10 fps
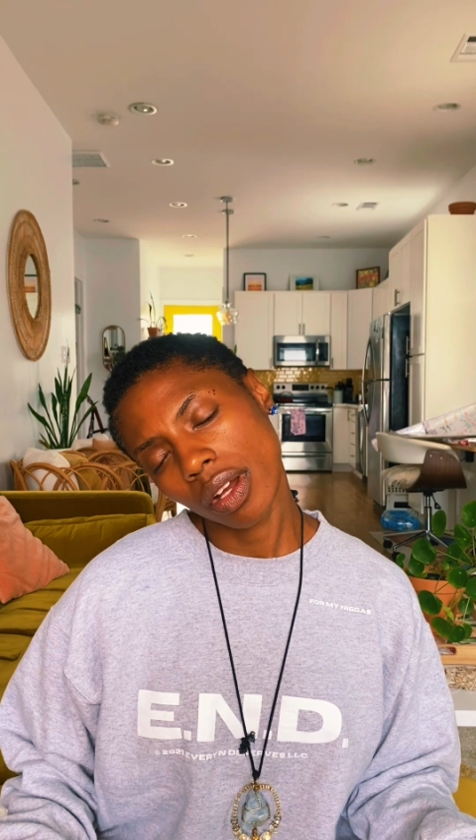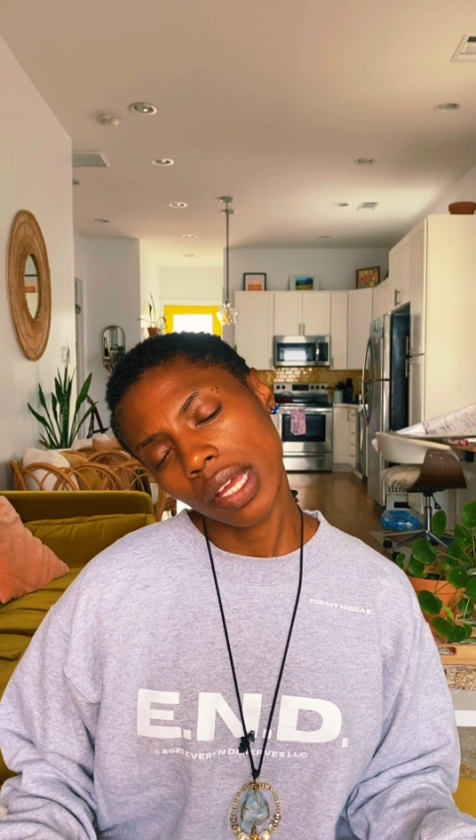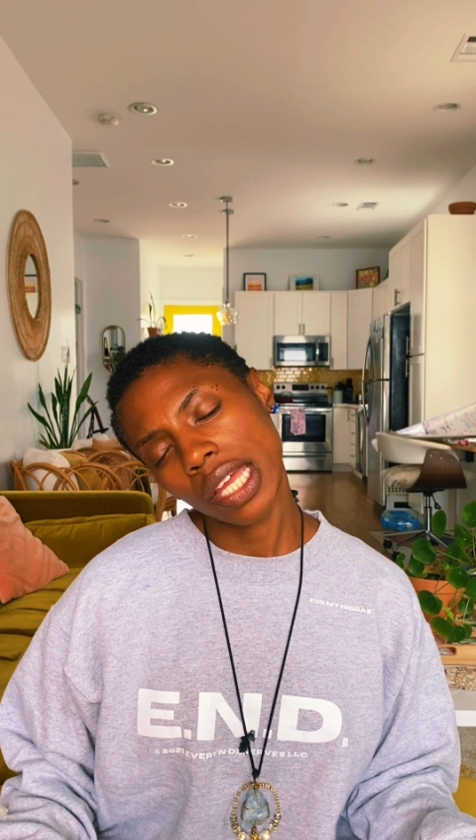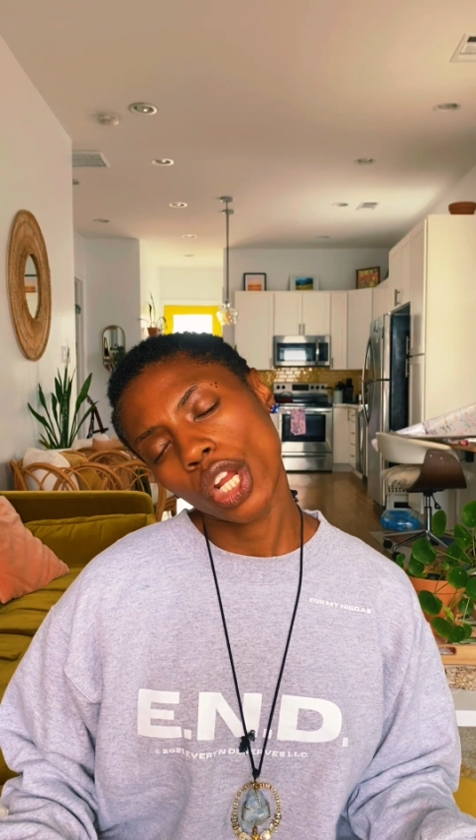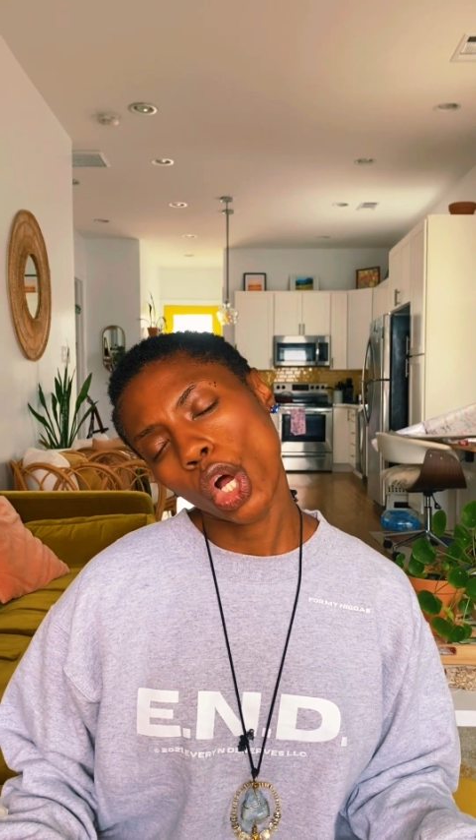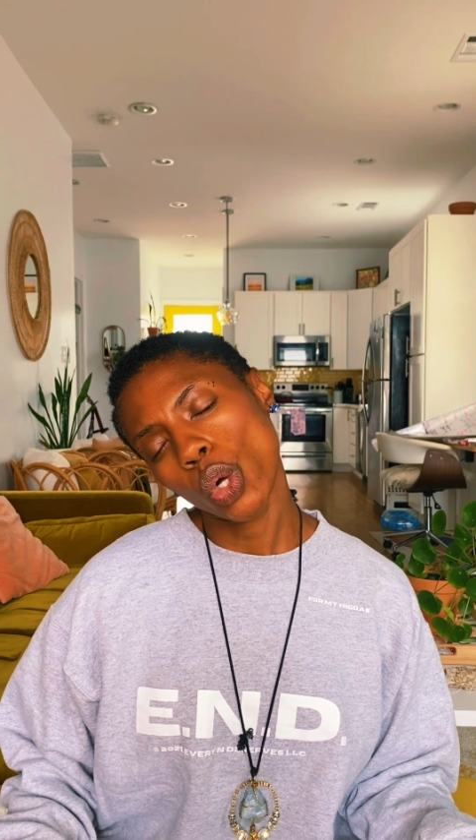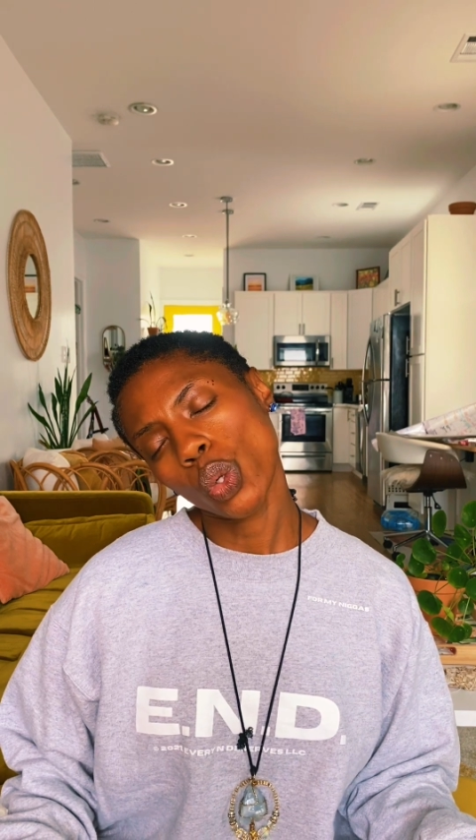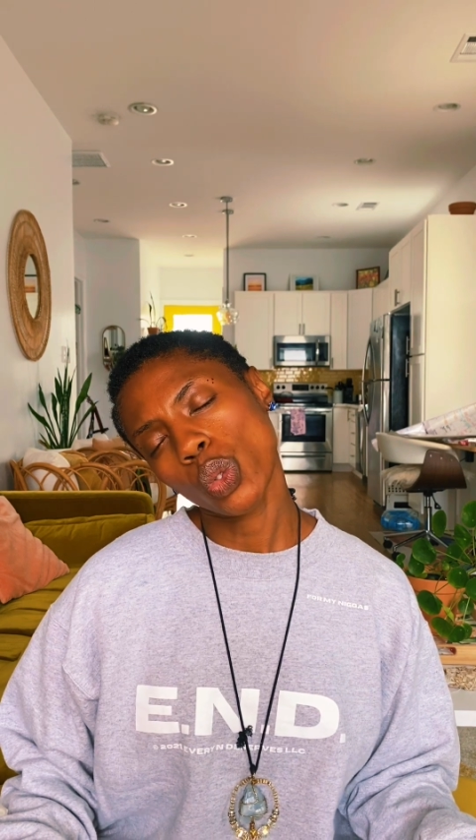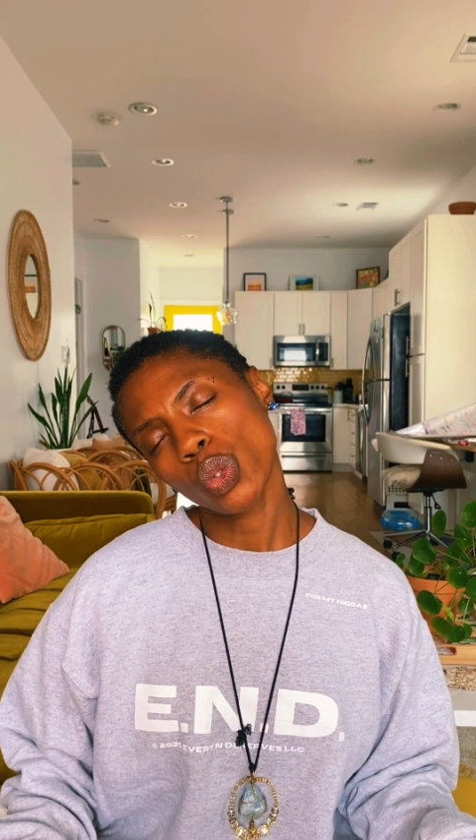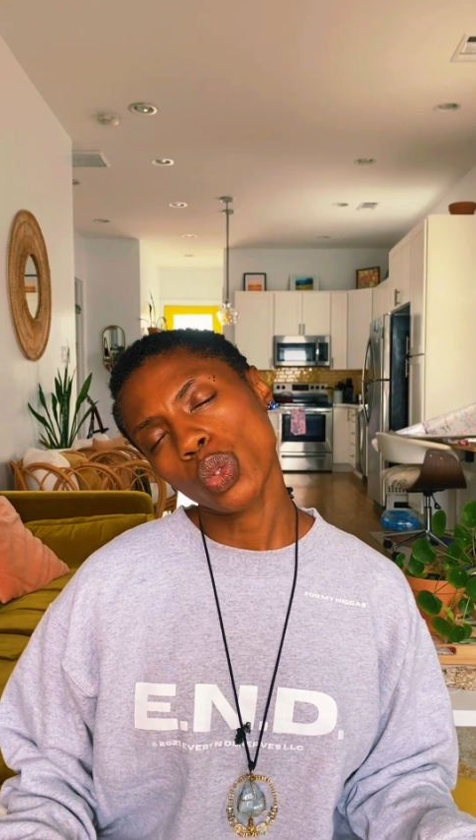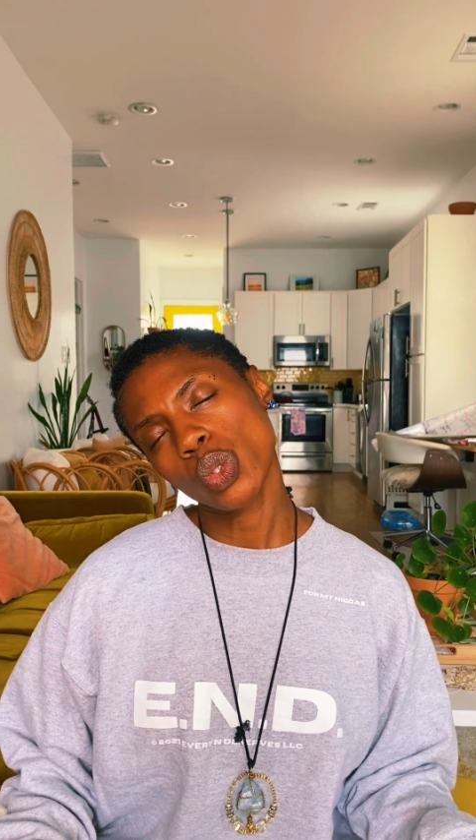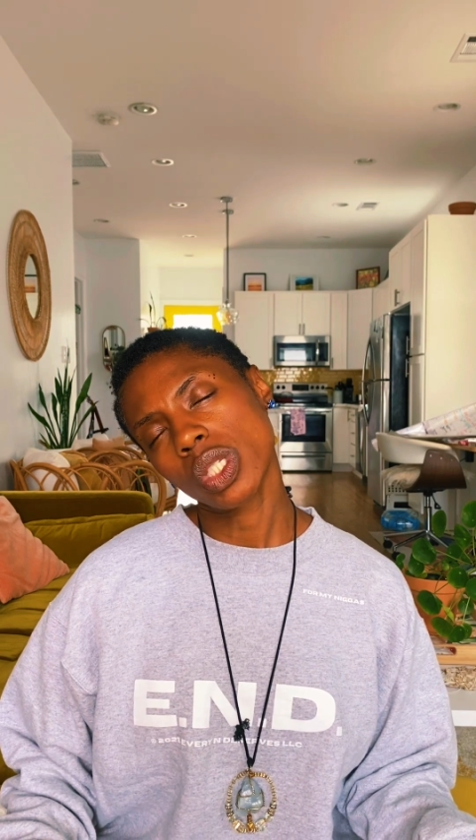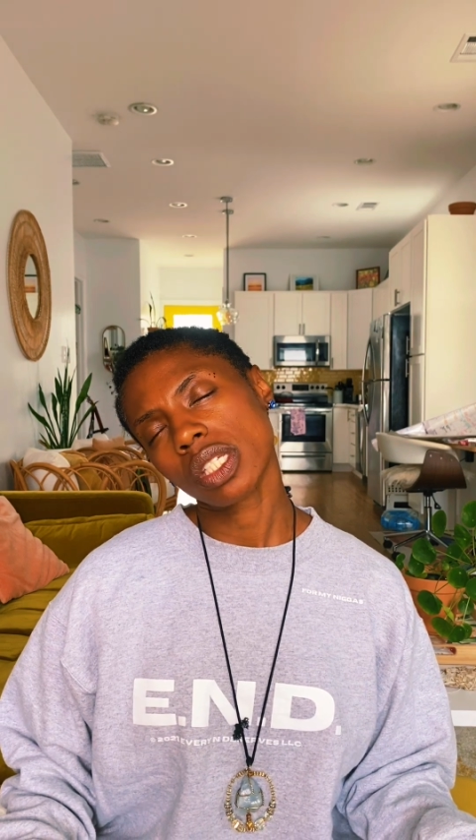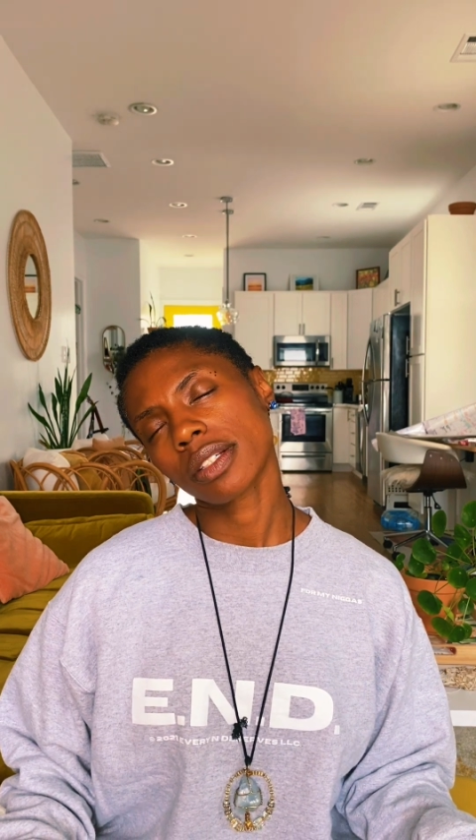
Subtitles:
and hold,